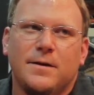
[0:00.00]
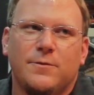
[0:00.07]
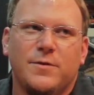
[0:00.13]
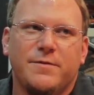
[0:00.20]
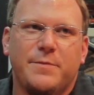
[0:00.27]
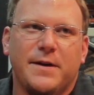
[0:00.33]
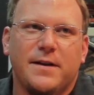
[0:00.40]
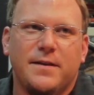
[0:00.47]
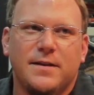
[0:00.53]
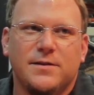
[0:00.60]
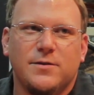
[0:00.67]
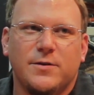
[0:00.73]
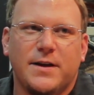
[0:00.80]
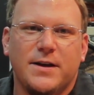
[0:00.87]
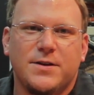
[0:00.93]
We've been in
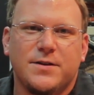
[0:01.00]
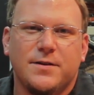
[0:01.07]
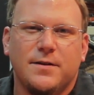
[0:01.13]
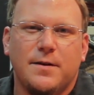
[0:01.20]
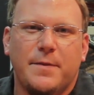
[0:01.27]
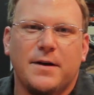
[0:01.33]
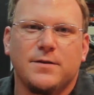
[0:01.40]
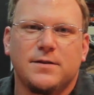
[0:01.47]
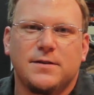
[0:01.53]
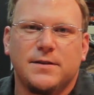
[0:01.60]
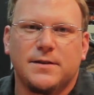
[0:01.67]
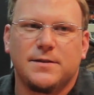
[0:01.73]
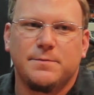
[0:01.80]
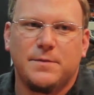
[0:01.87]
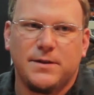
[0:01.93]
this location about
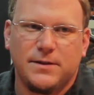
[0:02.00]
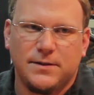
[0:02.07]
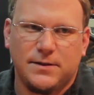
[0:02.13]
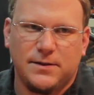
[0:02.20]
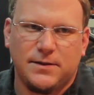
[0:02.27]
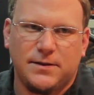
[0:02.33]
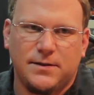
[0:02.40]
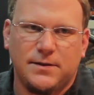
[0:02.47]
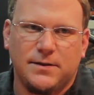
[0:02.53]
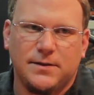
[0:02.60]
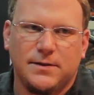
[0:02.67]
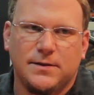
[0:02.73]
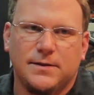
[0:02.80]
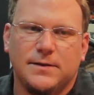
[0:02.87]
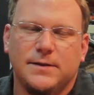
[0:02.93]
6 months,
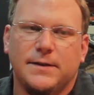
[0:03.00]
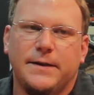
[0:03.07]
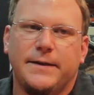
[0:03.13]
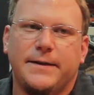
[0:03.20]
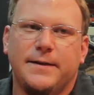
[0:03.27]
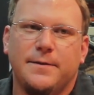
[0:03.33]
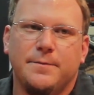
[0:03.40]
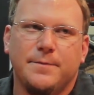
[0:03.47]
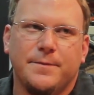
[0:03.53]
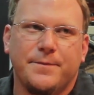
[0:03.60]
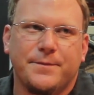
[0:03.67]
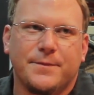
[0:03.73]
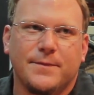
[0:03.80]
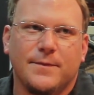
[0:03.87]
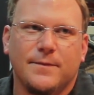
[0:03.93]
and
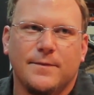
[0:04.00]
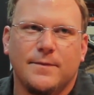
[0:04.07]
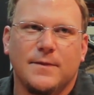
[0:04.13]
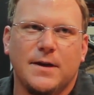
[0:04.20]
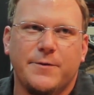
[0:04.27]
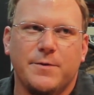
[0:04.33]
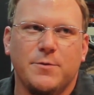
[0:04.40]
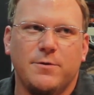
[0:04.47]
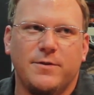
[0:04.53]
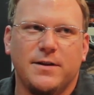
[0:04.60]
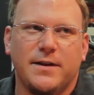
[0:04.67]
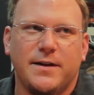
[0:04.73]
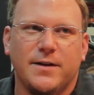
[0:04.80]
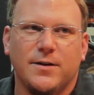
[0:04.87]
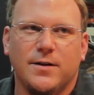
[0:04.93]
we moved
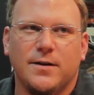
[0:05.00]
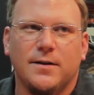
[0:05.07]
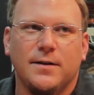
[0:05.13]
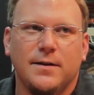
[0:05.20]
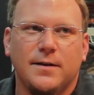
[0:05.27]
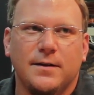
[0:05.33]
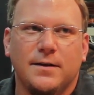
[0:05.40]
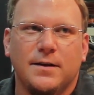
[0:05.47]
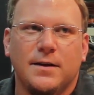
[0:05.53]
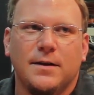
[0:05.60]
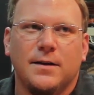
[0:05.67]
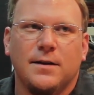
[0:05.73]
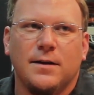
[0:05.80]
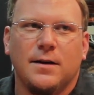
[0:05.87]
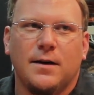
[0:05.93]
in here
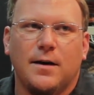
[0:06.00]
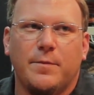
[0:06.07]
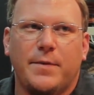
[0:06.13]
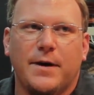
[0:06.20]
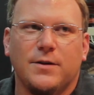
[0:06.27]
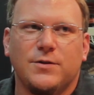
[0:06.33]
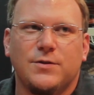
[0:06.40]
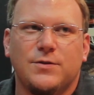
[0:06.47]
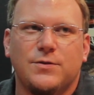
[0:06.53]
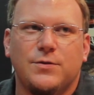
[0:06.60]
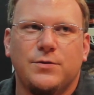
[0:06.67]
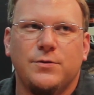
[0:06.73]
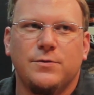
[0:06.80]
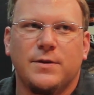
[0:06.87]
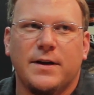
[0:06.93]
about
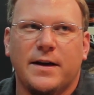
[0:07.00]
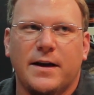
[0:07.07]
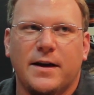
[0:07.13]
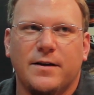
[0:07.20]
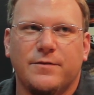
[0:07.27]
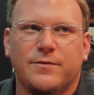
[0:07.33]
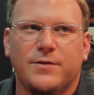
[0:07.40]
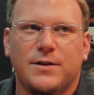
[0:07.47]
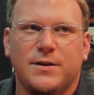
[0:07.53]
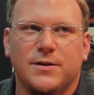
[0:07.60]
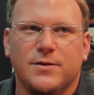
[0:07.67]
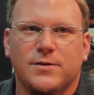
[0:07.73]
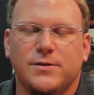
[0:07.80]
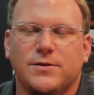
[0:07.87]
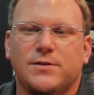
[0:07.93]
2.5
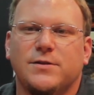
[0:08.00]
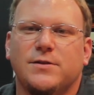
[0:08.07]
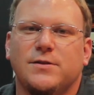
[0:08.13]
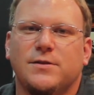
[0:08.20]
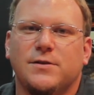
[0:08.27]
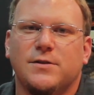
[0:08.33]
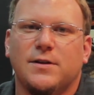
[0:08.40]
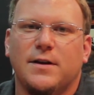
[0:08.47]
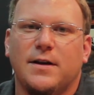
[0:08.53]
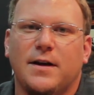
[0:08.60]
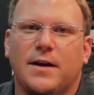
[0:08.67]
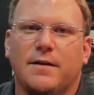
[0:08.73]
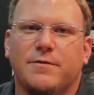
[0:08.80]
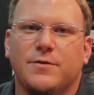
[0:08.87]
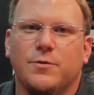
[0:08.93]
years
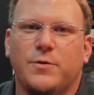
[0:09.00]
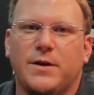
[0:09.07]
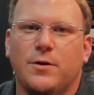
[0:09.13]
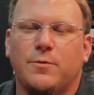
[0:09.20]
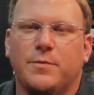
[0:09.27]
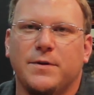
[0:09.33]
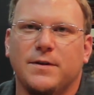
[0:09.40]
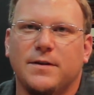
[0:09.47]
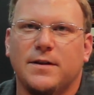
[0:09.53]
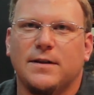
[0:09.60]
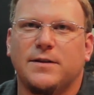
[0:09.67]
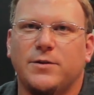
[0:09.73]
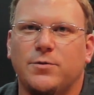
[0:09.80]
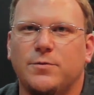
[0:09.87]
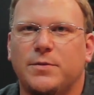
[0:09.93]
after we opened
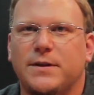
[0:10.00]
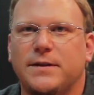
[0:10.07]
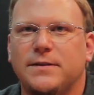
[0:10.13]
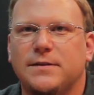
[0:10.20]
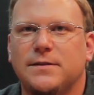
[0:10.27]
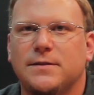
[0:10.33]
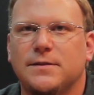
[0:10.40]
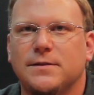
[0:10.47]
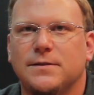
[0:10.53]
at the old place,